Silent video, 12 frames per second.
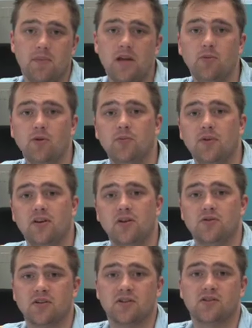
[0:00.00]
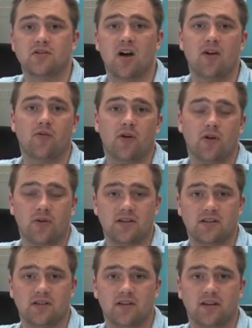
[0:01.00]
People have been using software
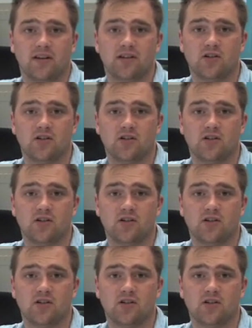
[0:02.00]
recently